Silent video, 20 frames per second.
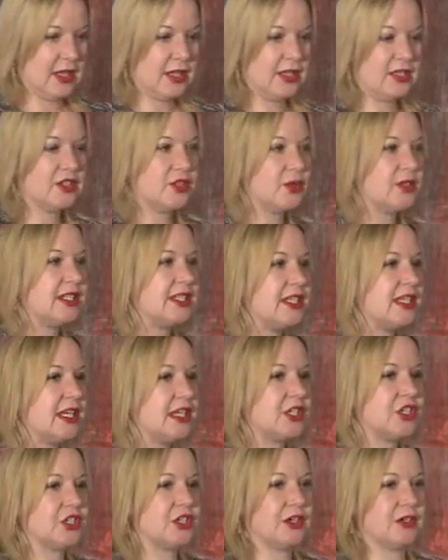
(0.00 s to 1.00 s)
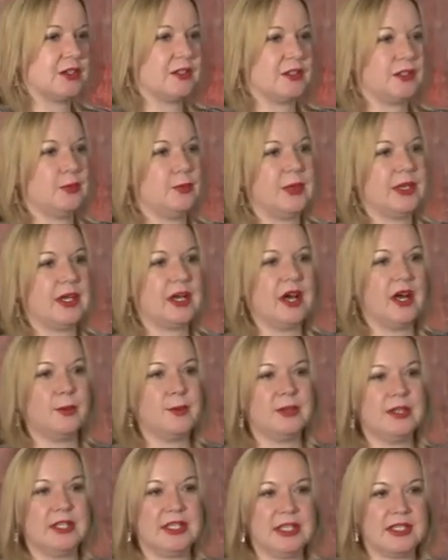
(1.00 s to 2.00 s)
So teachers
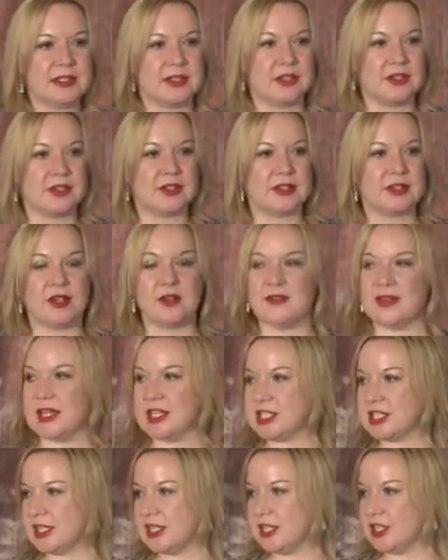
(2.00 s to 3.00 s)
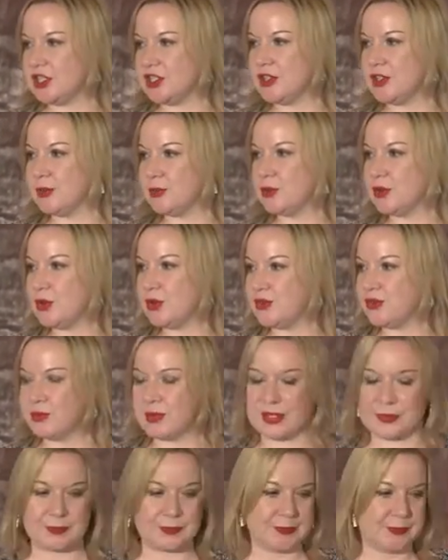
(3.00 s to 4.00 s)
become leaders of educational
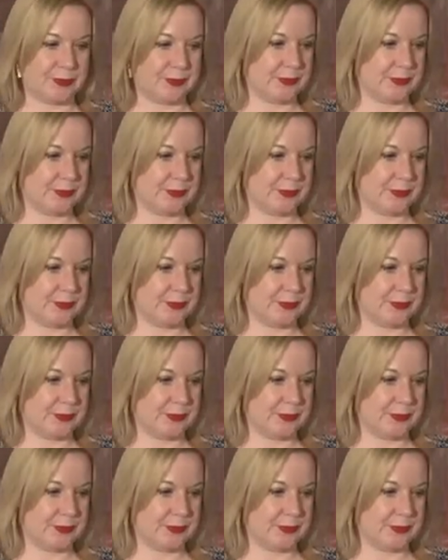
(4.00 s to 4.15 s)
improvement.